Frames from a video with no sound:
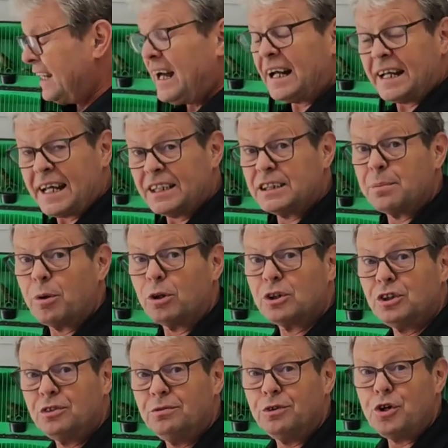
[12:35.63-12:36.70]
and it gets the
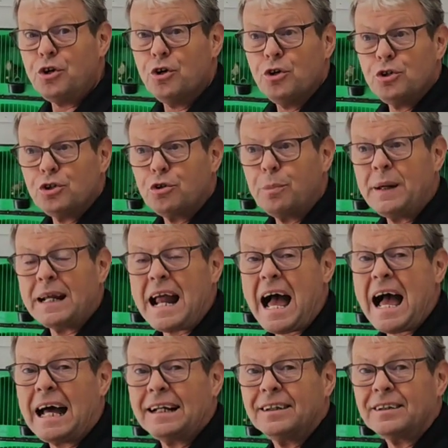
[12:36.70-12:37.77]
birds used to being
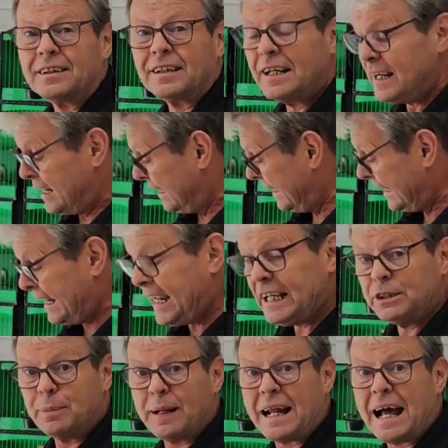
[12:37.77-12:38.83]
handled and the
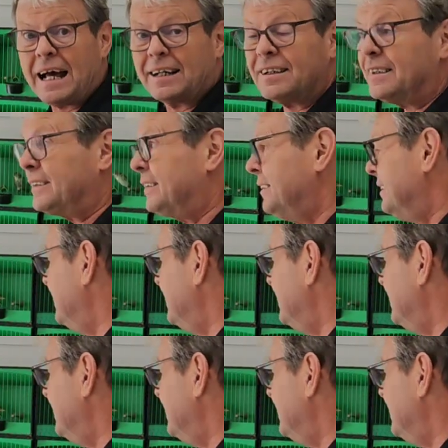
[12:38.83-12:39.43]
cage being handled.